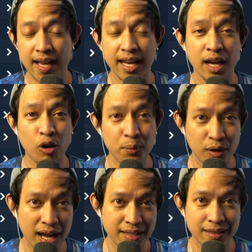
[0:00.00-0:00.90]
and I hope you
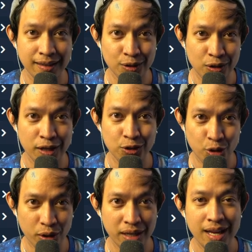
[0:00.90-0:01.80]
guys
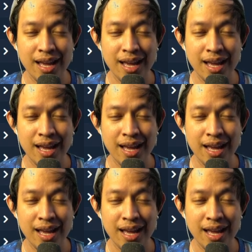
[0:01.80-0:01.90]
enjoy